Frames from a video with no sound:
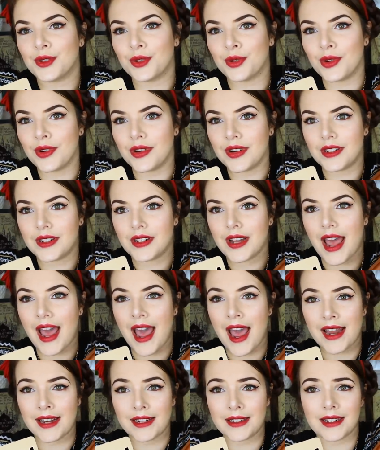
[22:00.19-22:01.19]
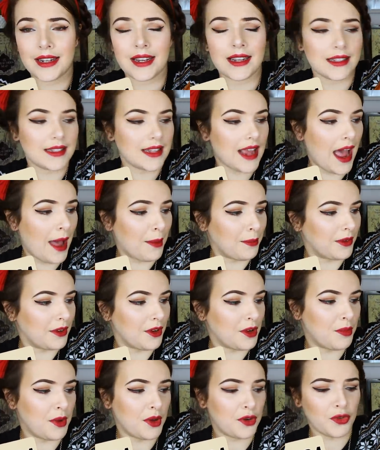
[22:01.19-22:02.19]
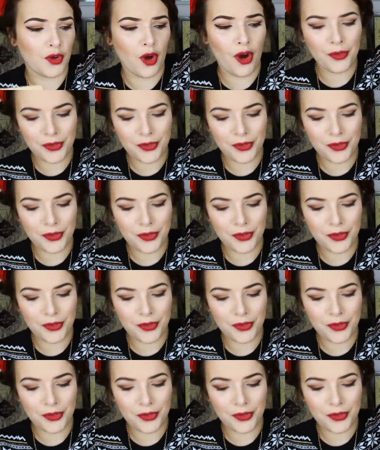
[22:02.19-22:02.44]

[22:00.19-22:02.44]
sword, and it's absolutely beautiful.